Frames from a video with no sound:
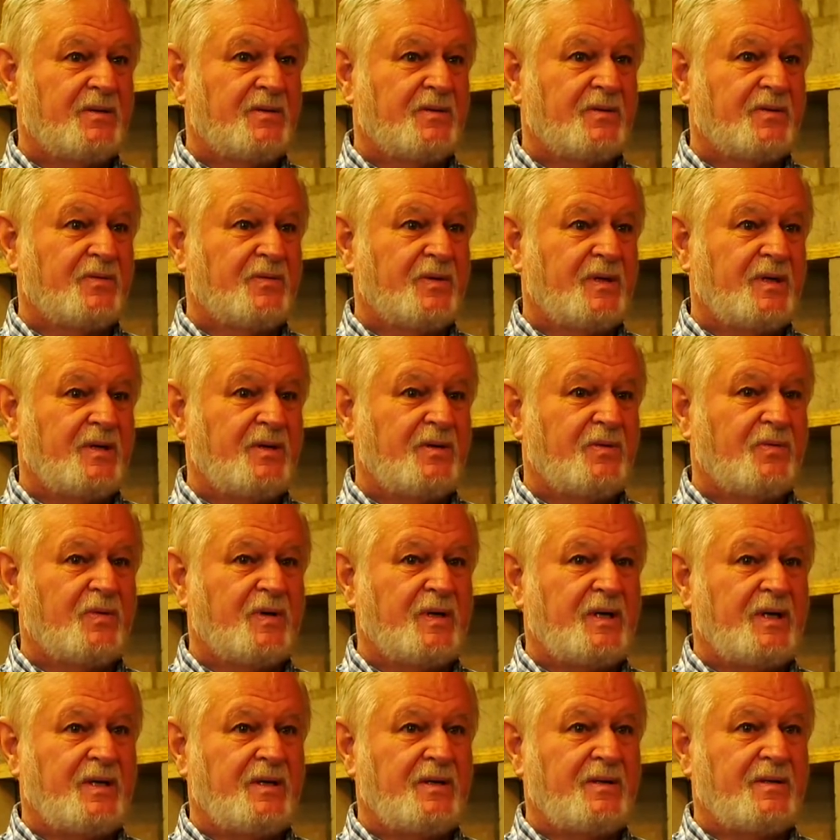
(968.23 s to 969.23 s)

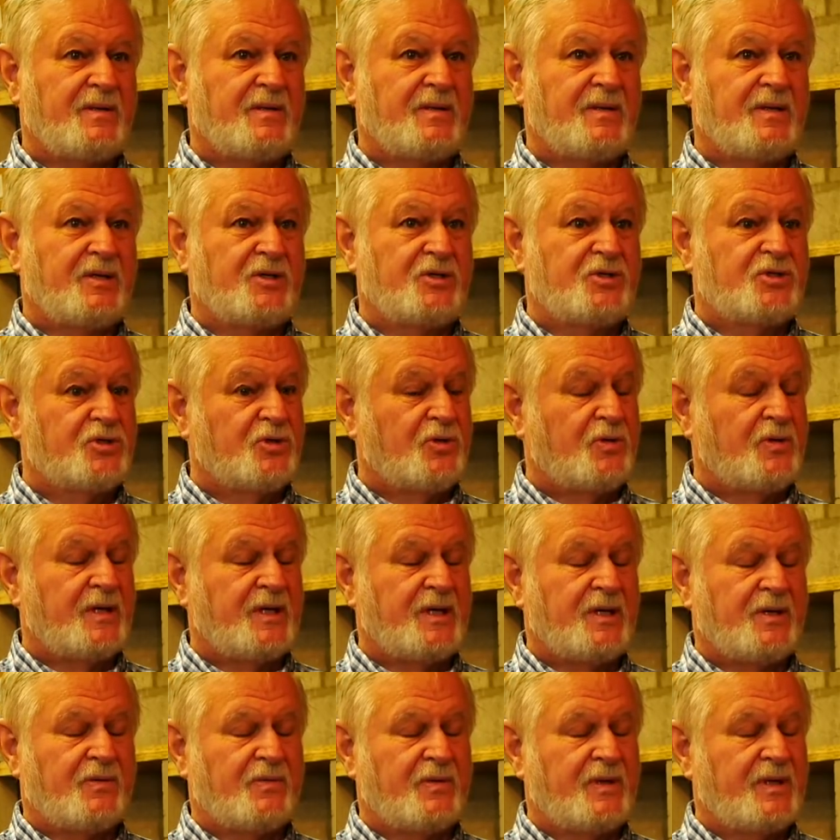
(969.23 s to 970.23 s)
We enjoy
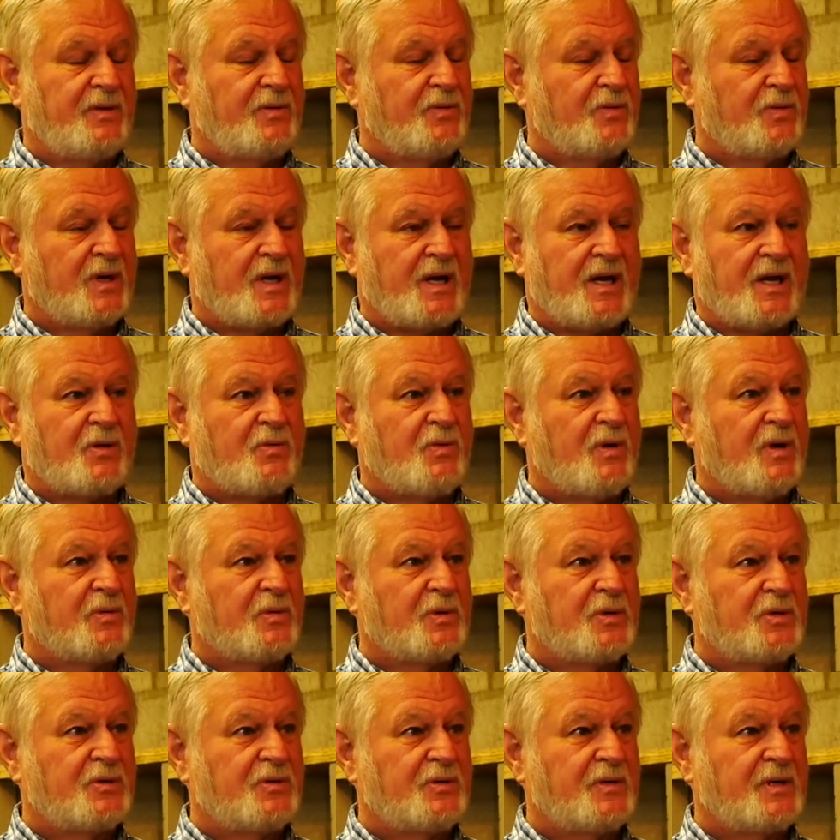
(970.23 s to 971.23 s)
it. We like what
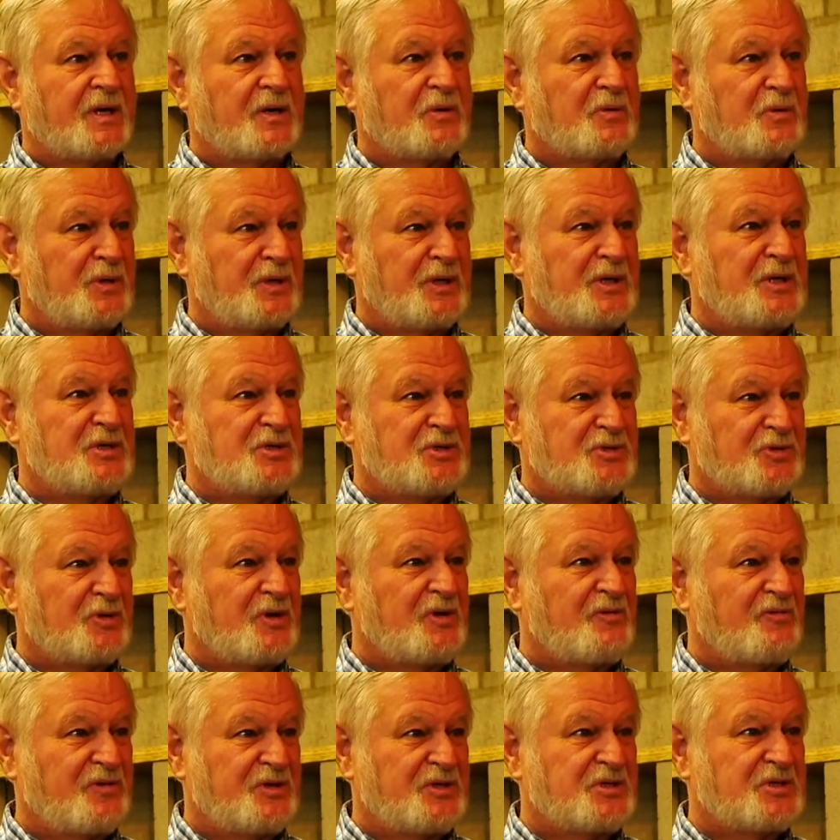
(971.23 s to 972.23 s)
we're doing. I really
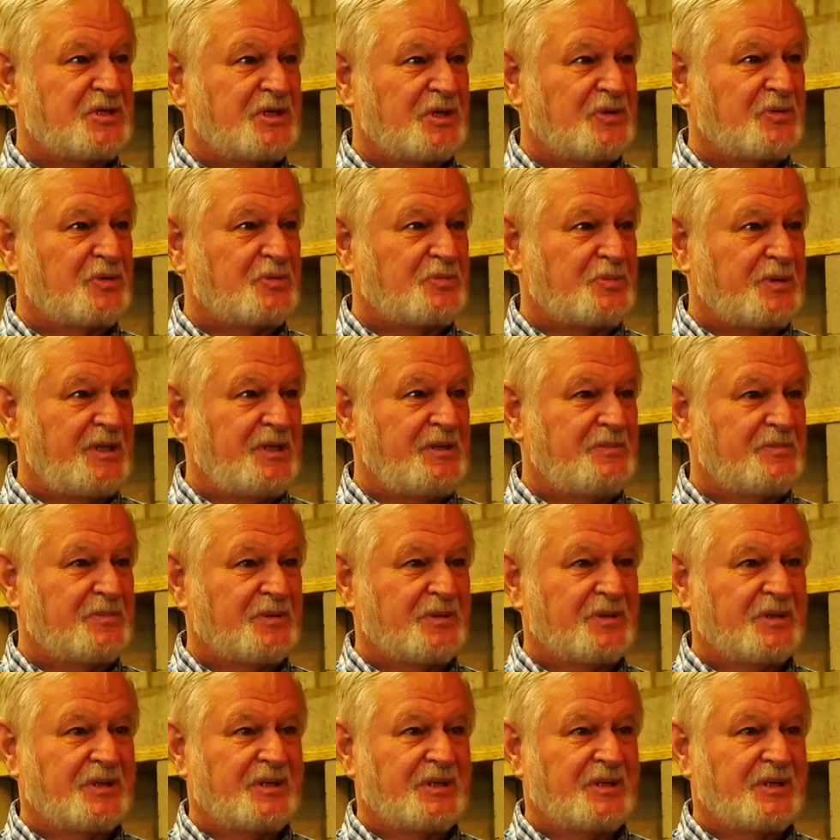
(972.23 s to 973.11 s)
enjoy visiting with people.